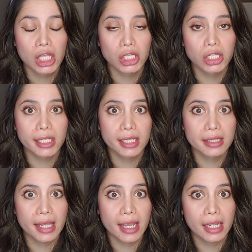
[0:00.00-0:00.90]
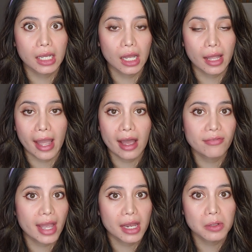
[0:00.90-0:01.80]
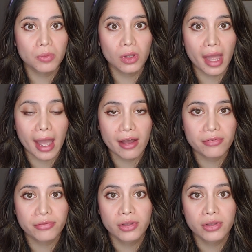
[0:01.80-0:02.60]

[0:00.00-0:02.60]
looking like half animal, half